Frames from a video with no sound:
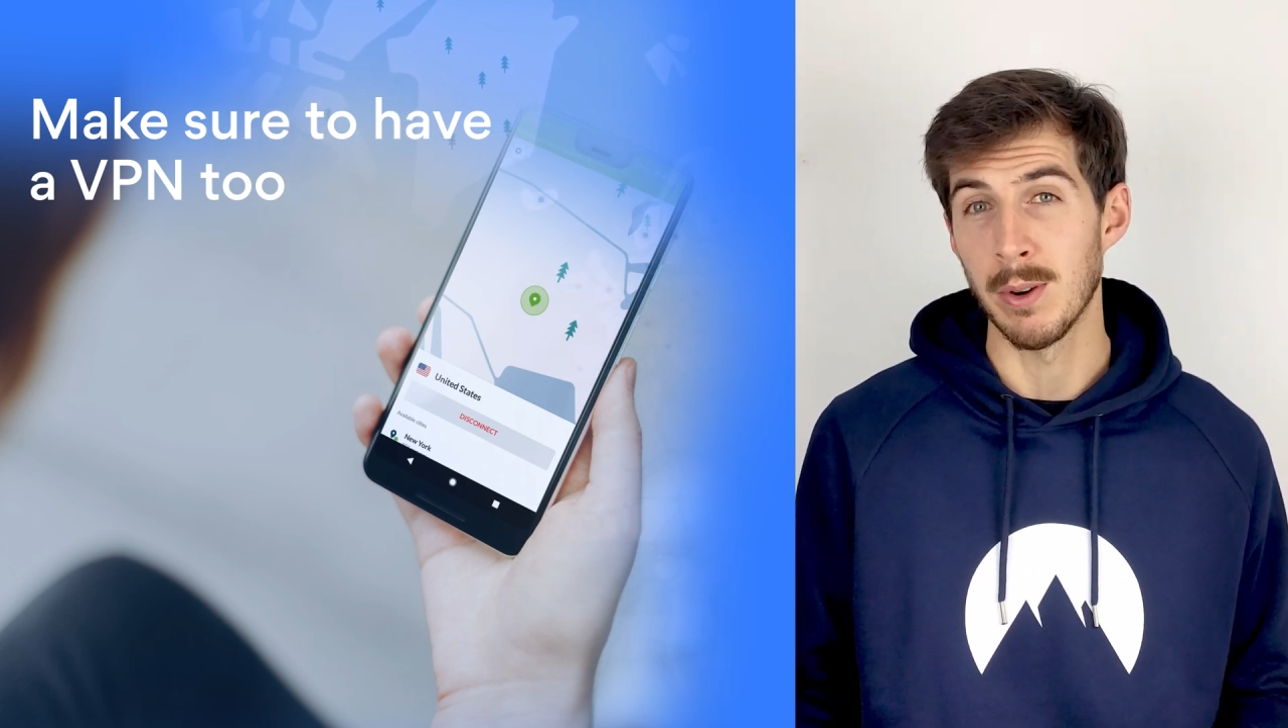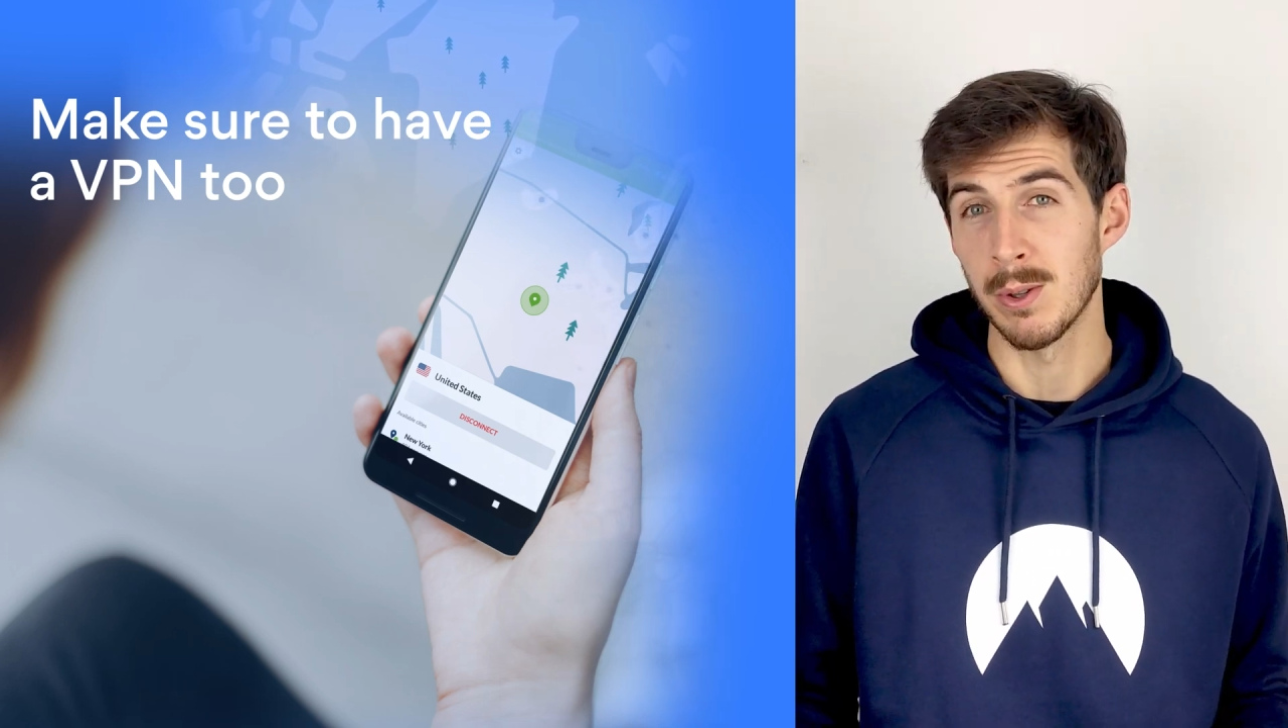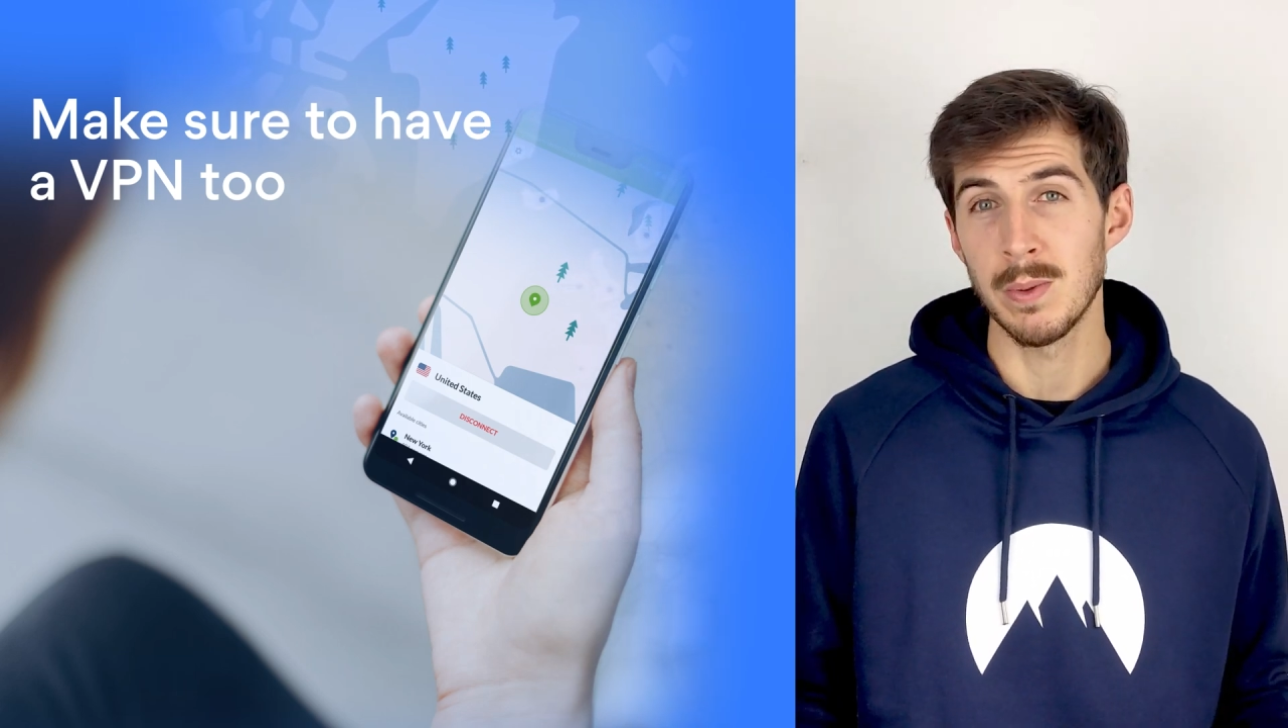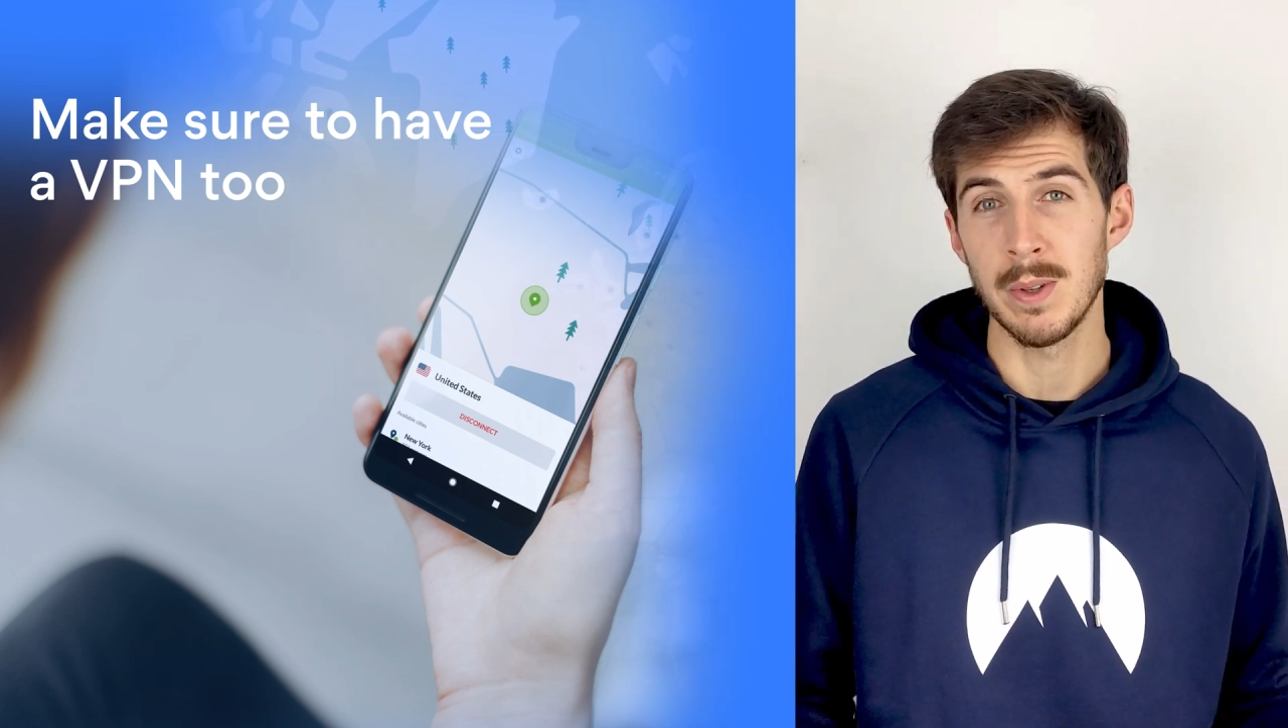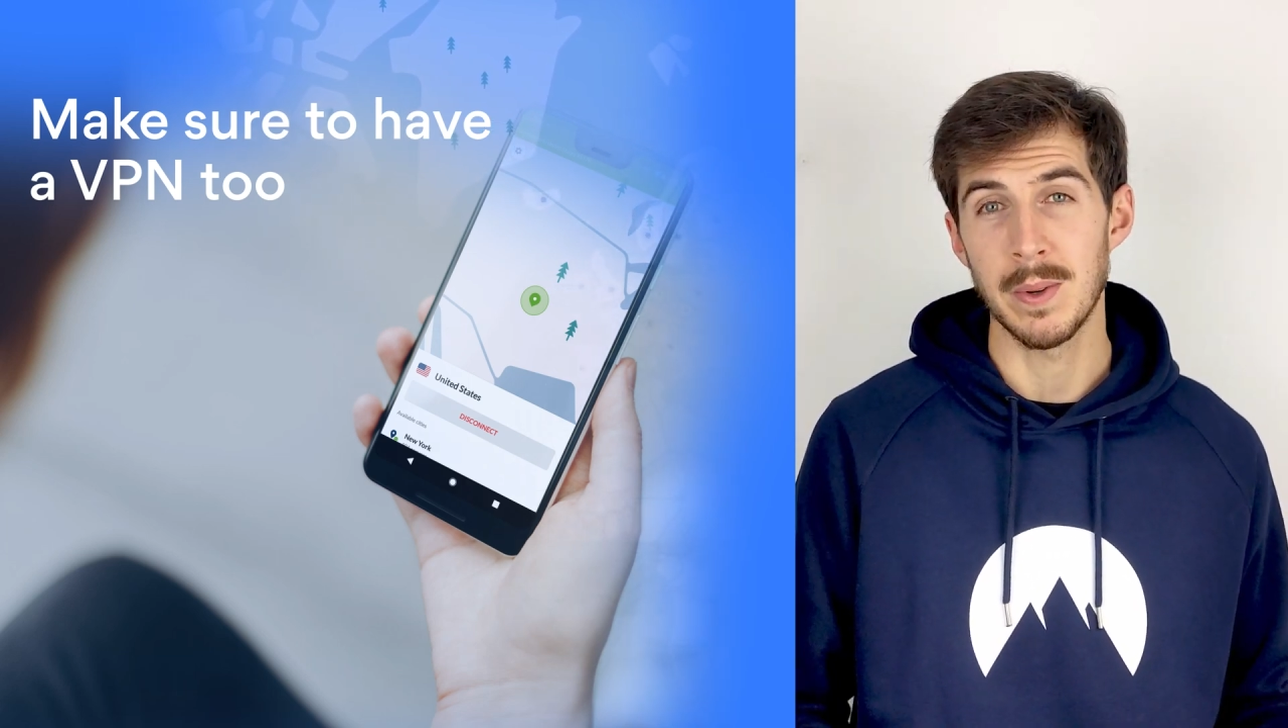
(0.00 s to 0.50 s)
virtual